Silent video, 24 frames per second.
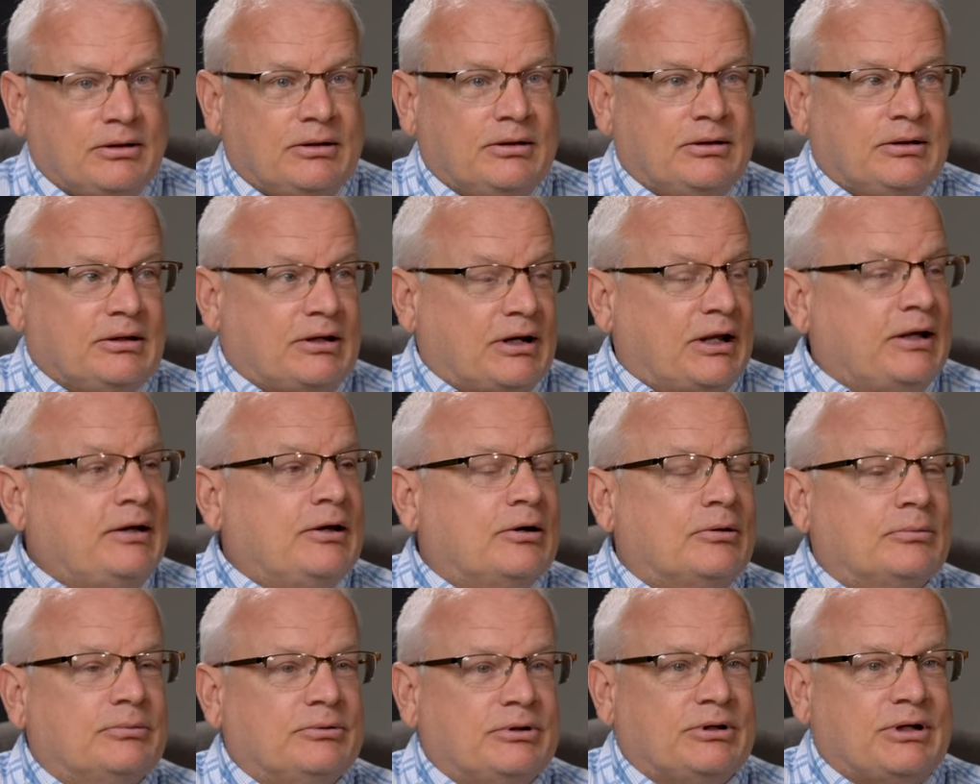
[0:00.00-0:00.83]
Can mm-hmm. I
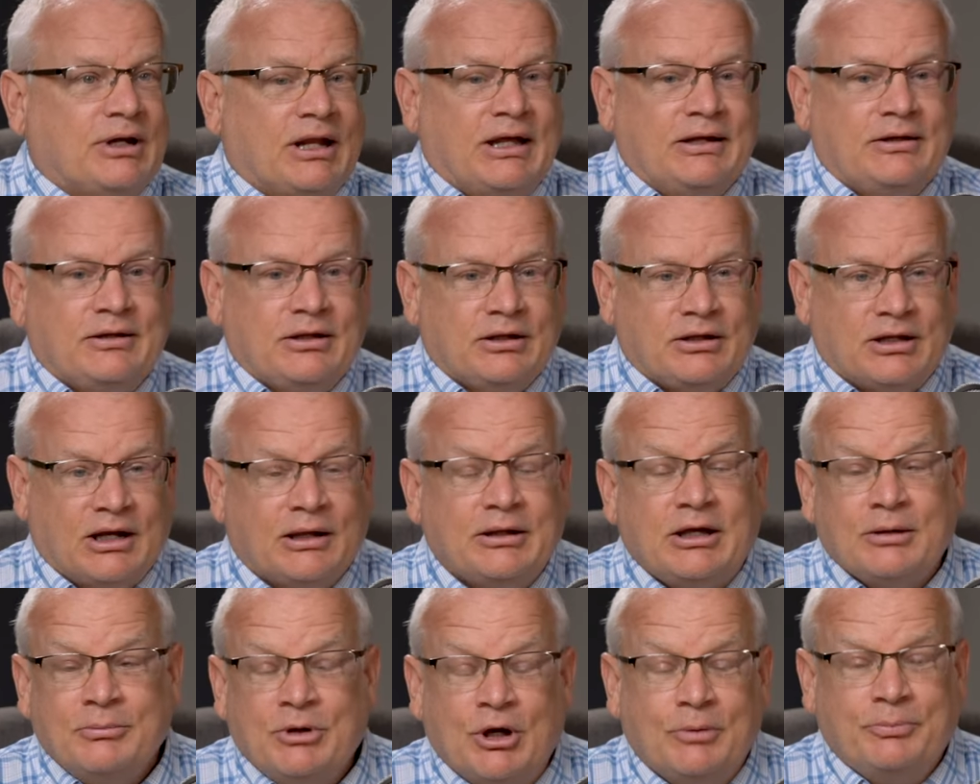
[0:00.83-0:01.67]
help? Can I can I
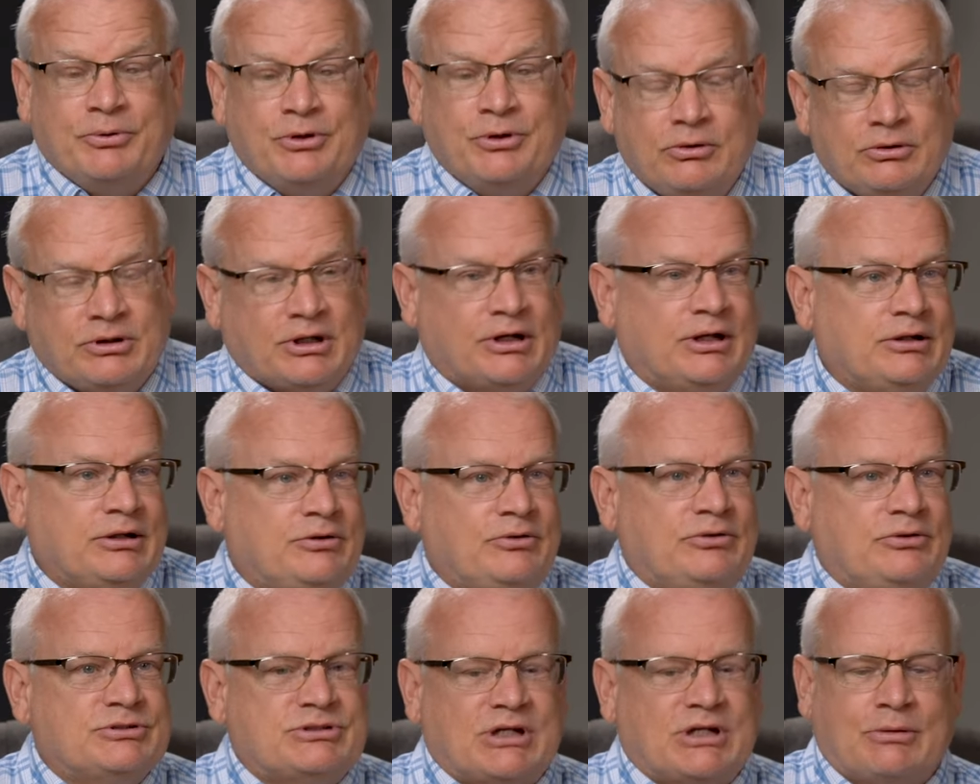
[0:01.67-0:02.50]
come help you? Can I do
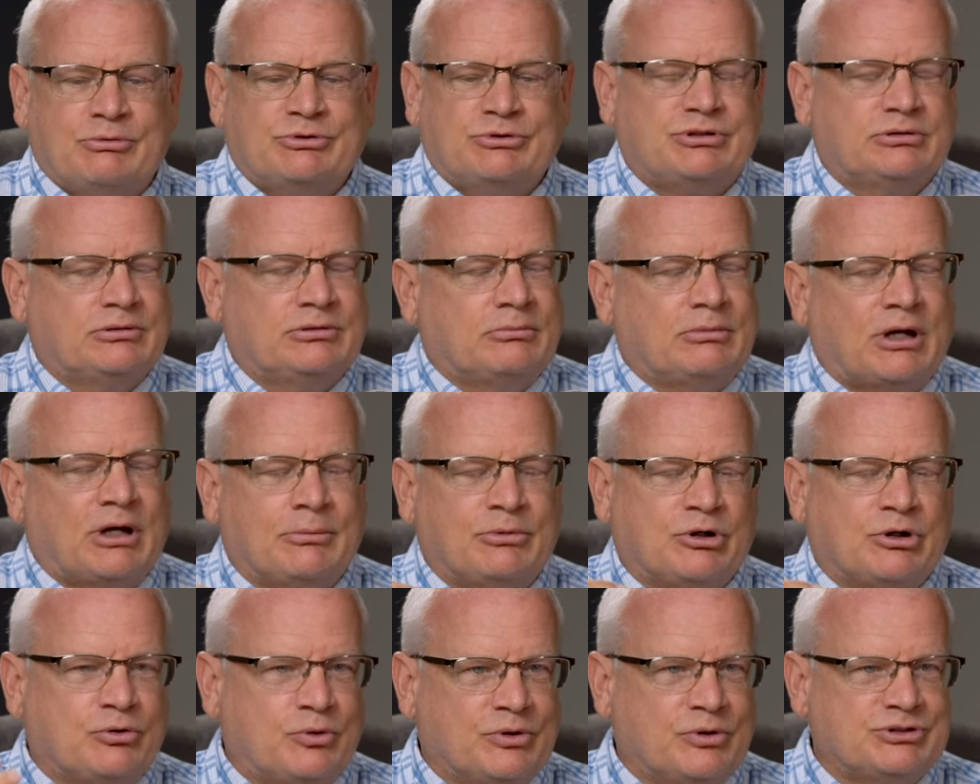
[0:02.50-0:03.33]
this? I was I'm
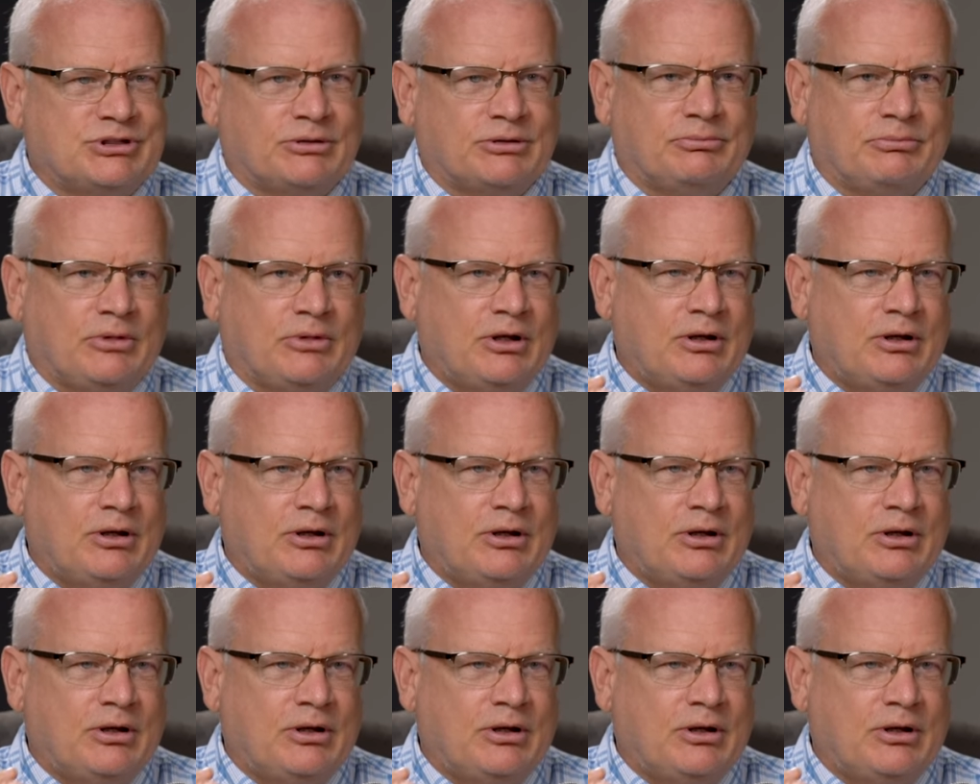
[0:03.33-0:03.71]
inquisitive.